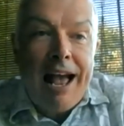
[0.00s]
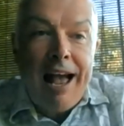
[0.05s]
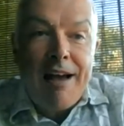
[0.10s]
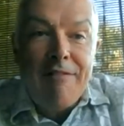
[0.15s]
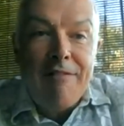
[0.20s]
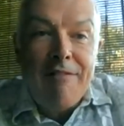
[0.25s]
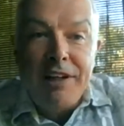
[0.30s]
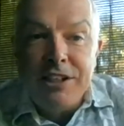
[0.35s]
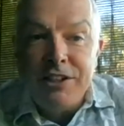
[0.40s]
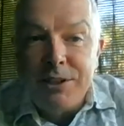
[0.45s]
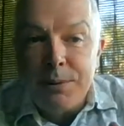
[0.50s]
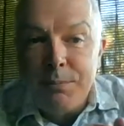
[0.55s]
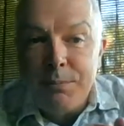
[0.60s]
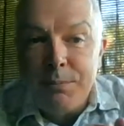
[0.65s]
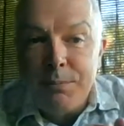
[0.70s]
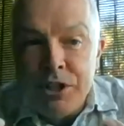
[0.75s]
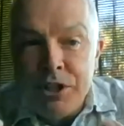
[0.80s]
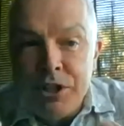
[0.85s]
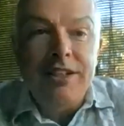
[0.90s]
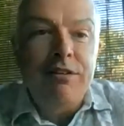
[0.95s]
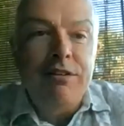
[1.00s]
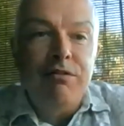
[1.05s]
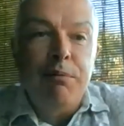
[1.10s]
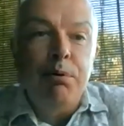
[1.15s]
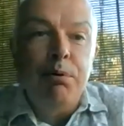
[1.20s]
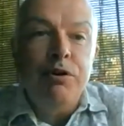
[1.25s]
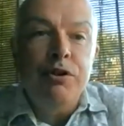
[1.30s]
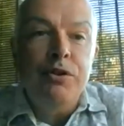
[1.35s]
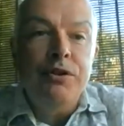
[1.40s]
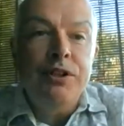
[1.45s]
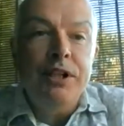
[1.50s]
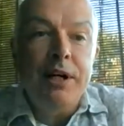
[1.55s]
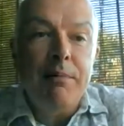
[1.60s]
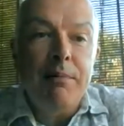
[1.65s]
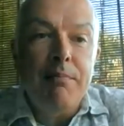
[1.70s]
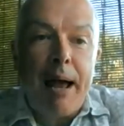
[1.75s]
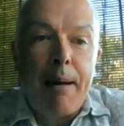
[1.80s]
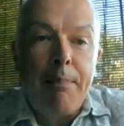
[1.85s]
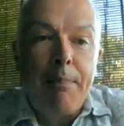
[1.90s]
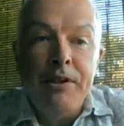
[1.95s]
having this objective of producing
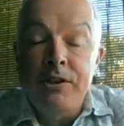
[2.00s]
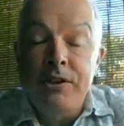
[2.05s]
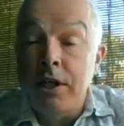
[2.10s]
a map,